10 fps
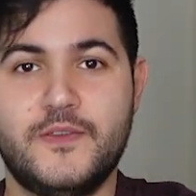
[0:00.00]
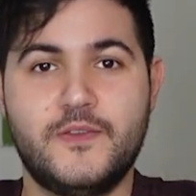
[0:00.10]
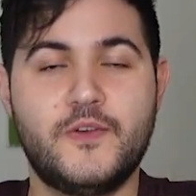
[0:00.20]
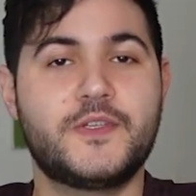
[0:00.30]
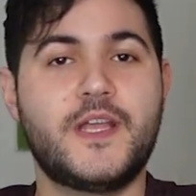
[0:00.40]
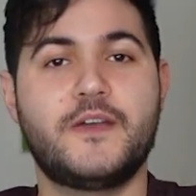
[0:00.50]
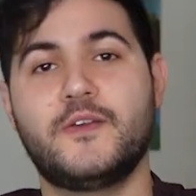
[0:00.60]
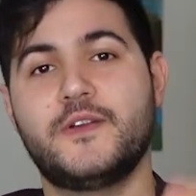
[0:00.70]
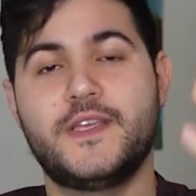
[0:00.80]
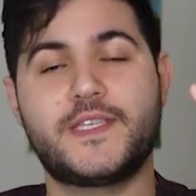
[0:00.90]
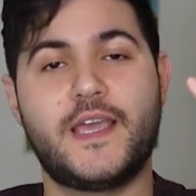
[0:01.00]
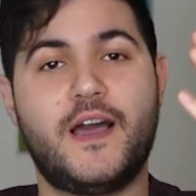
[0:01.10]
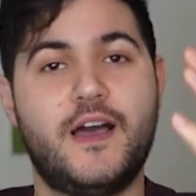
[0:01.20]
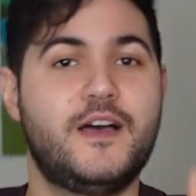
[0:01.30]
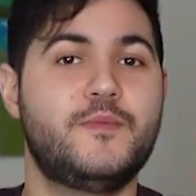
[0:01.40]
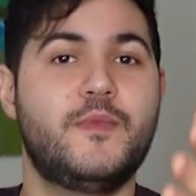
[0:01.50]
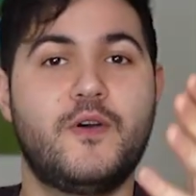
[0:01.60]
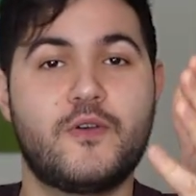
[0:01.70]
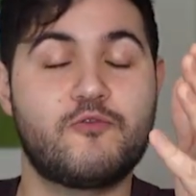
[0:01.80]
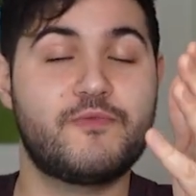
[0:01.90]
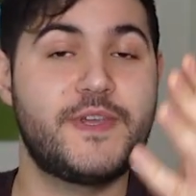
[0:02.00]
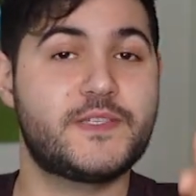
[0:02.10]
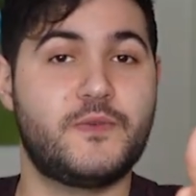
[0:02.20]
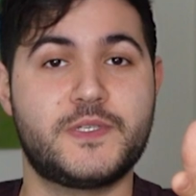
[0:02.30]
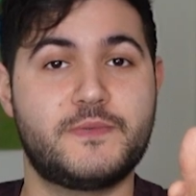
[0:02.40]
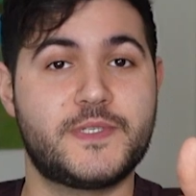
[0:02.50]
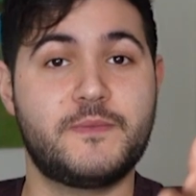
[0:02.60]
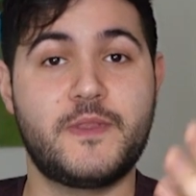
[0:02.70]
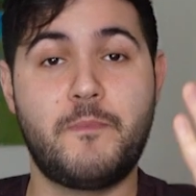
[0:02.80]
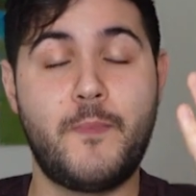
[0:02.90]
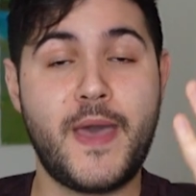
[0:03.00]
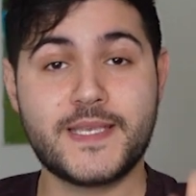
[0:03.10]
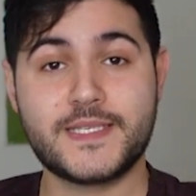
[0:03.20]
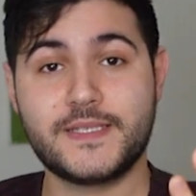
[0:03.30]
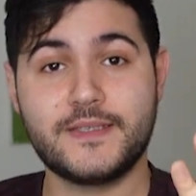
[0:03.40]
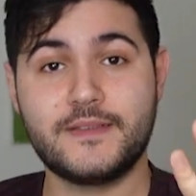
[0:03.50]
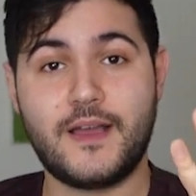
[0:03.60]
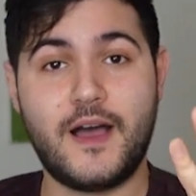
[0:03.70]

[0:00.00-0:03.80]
Yoga Download is a hub or resource for some of the best